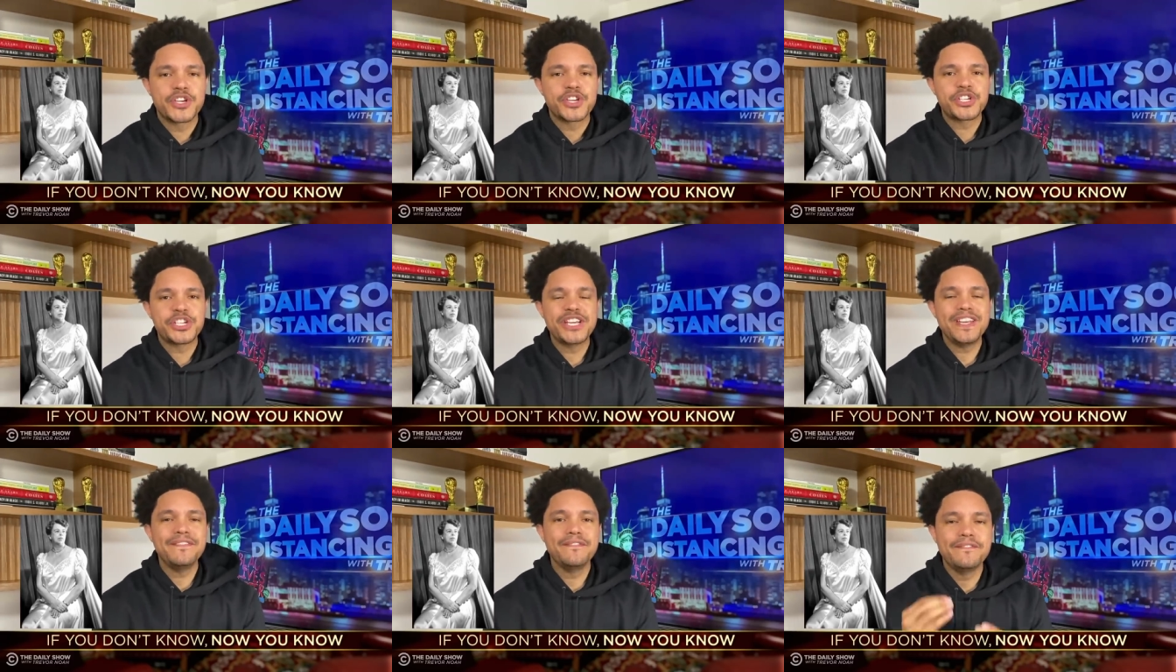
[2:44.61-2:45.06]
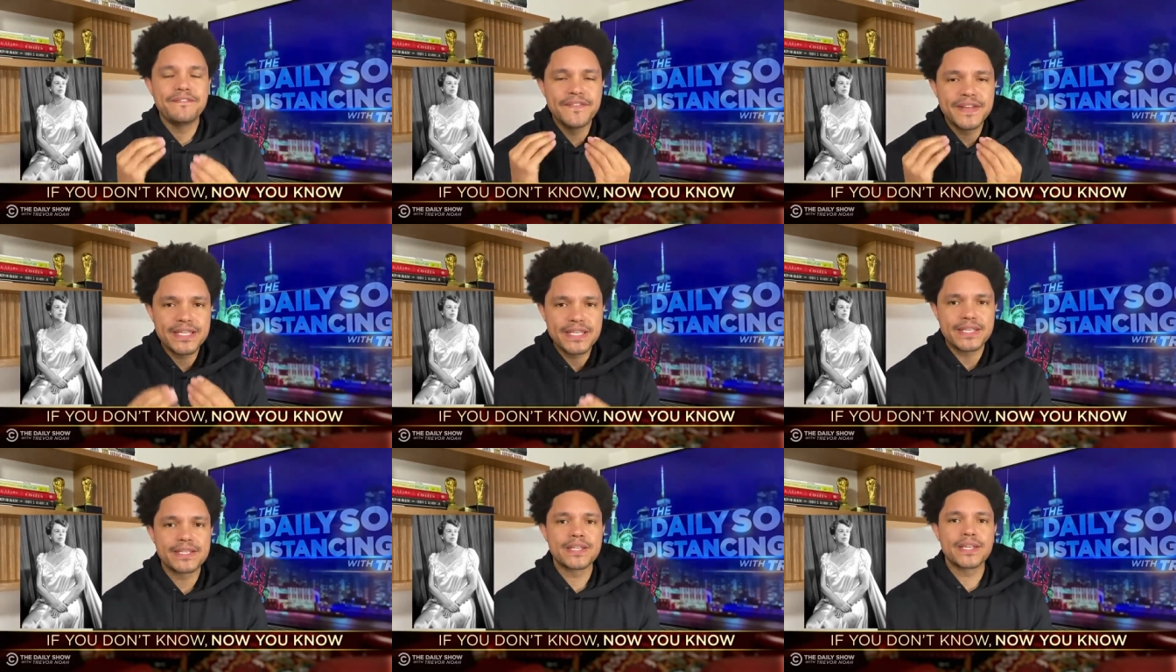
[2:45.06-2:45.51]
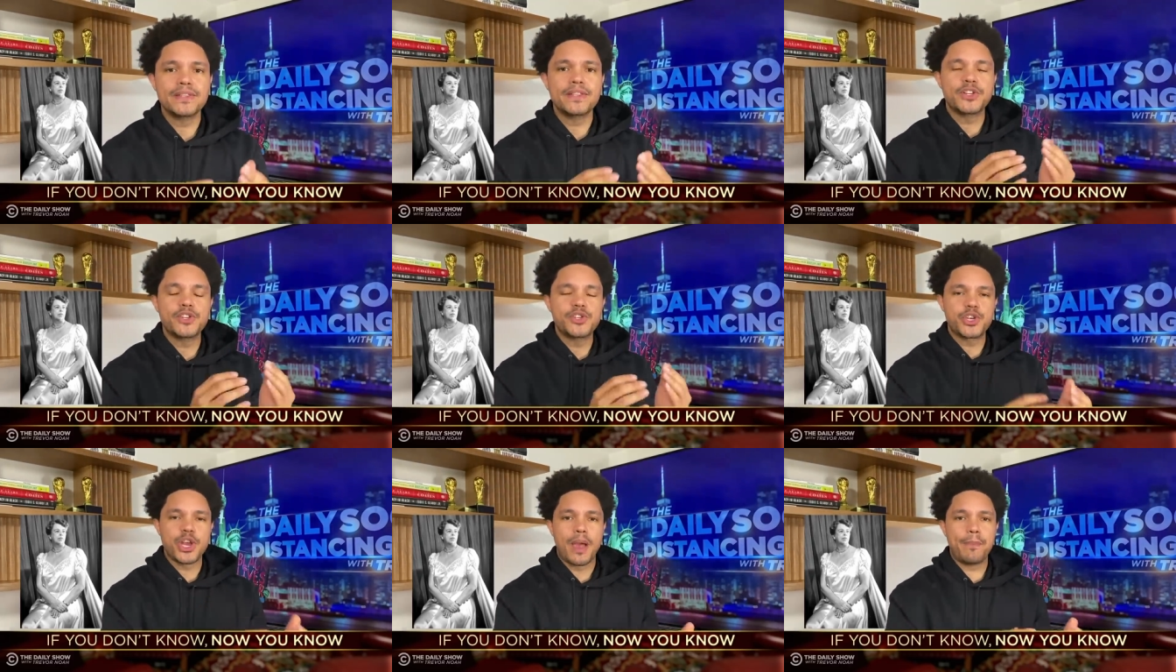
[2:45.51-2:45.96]
she visited
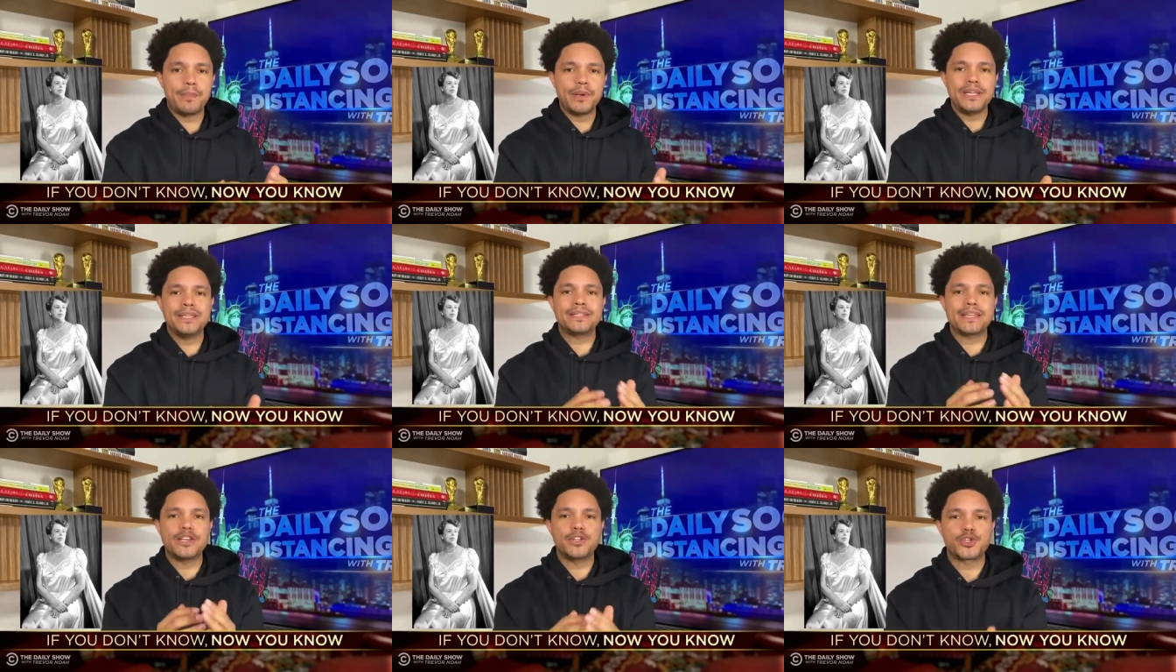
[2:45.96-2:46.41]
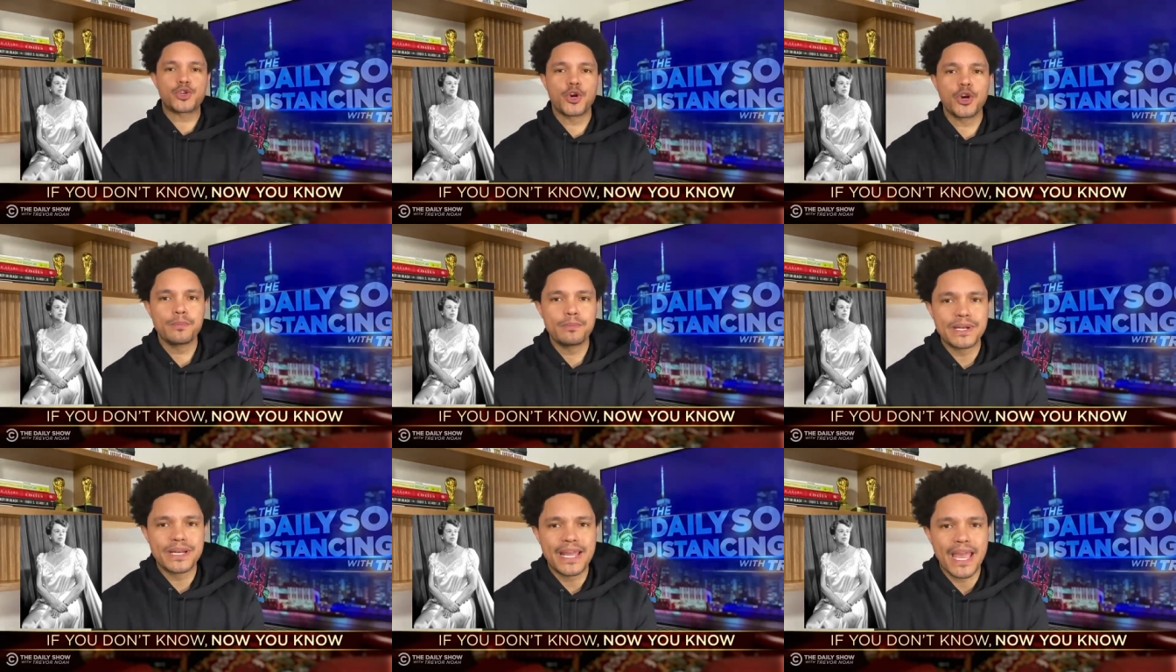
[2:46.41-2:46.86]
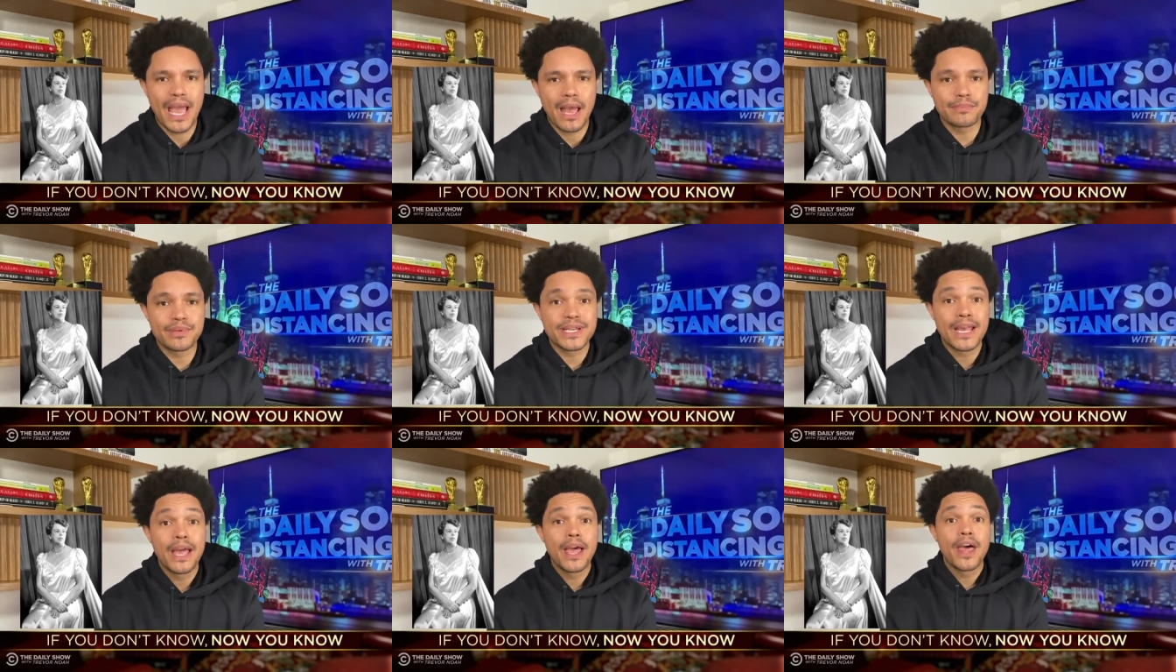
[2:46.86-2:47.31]
the Japanese internment
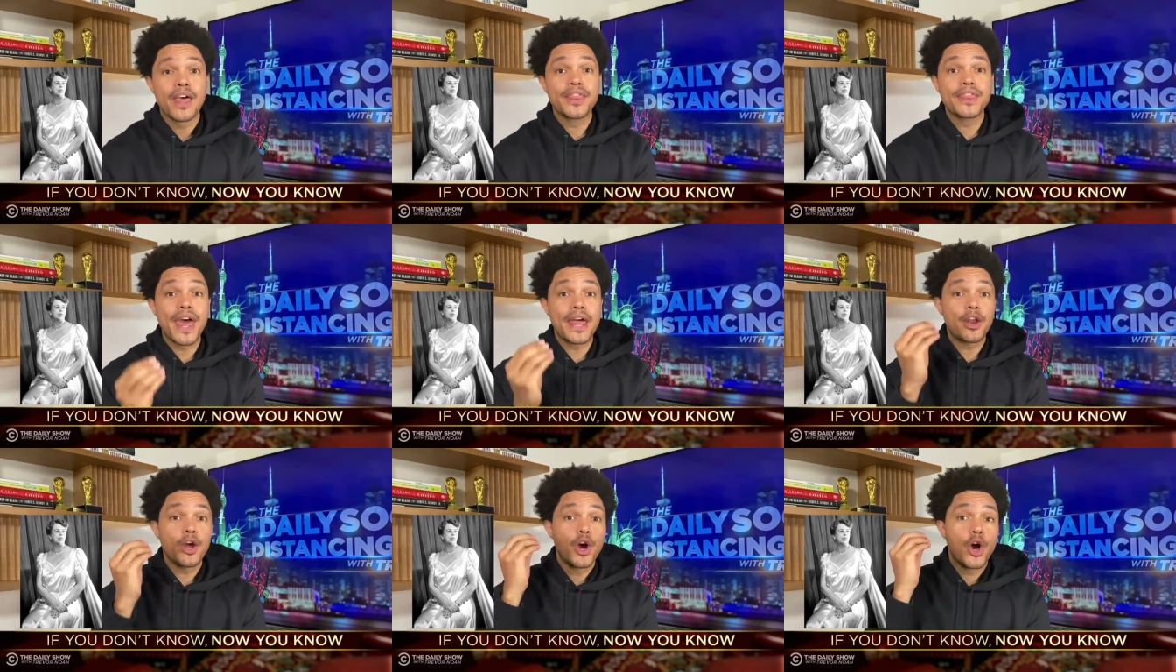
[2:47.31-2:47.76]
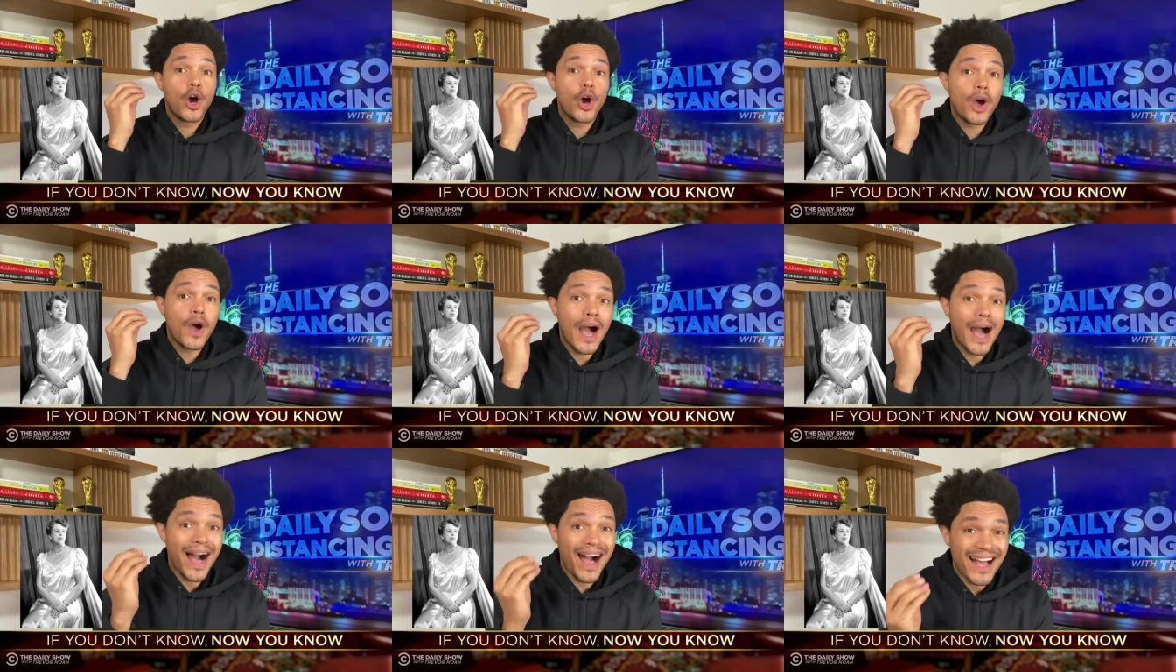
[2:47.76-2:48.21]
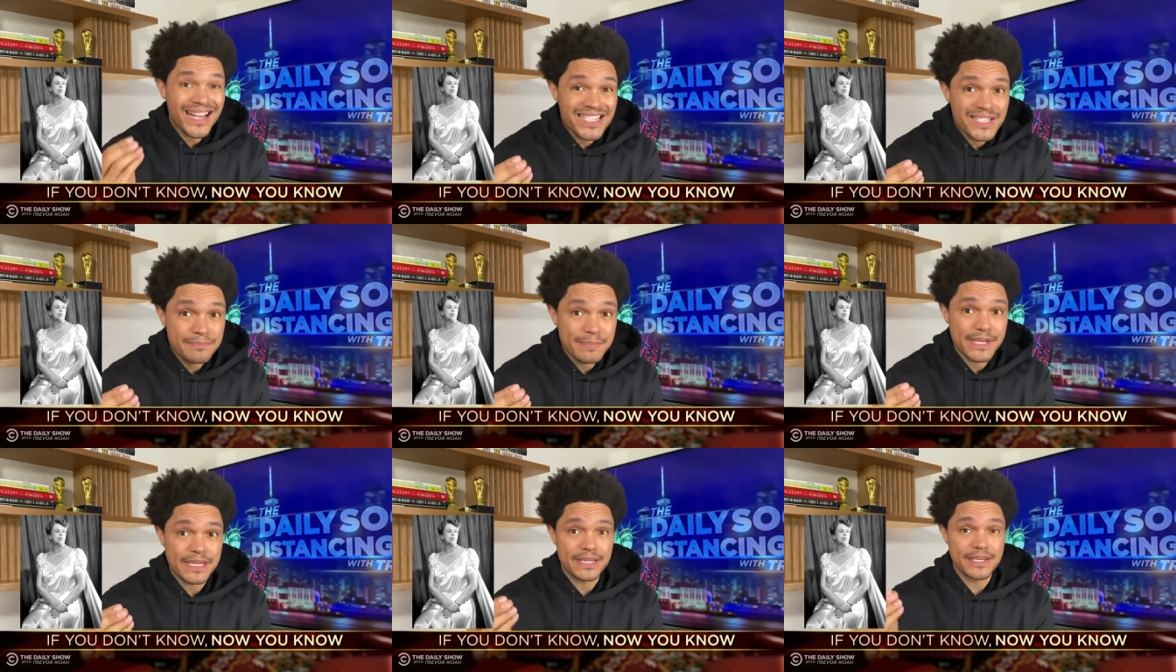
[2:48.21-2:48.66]
camps that her
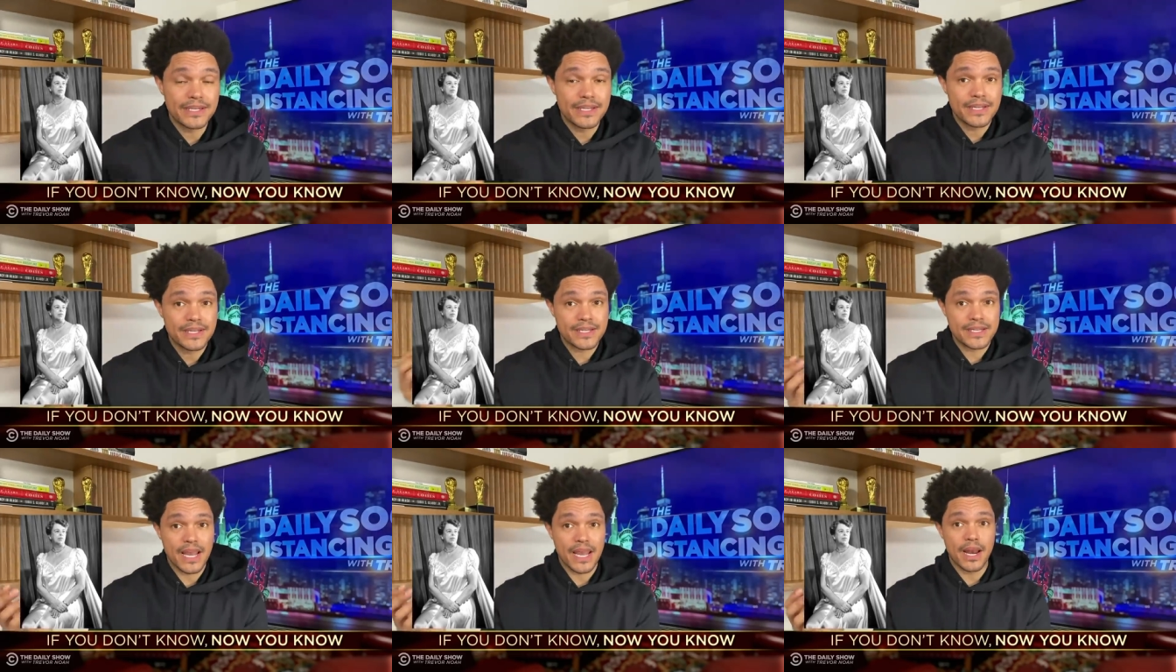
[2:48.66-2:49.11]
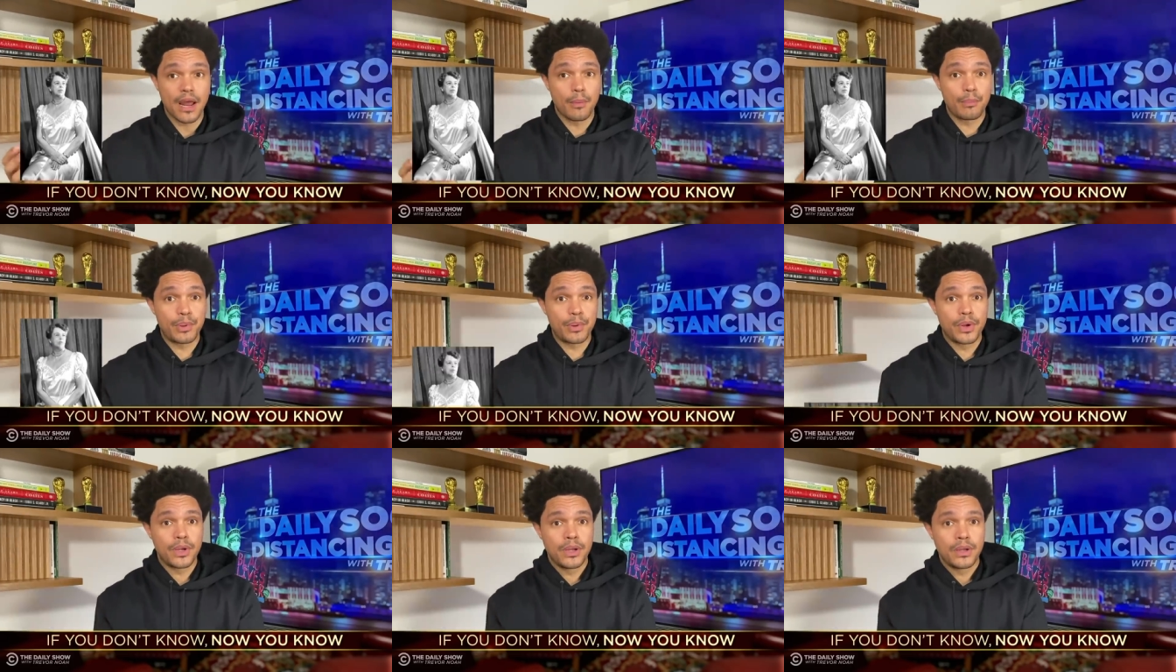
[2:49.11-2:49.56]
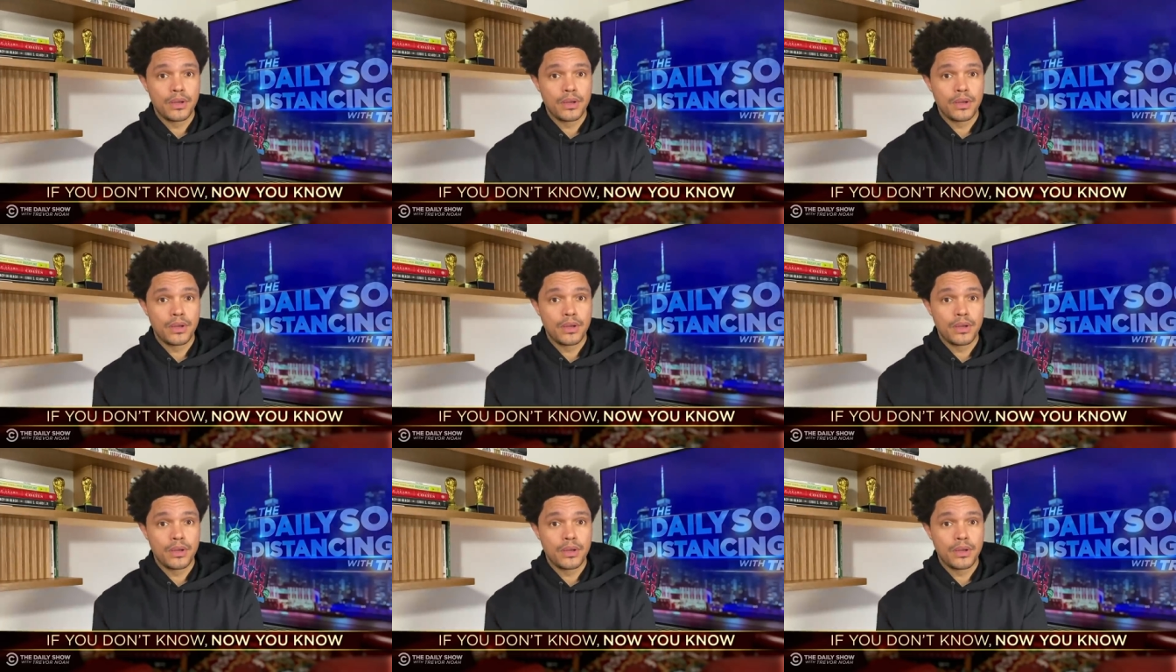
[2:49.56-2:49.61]
husband set up.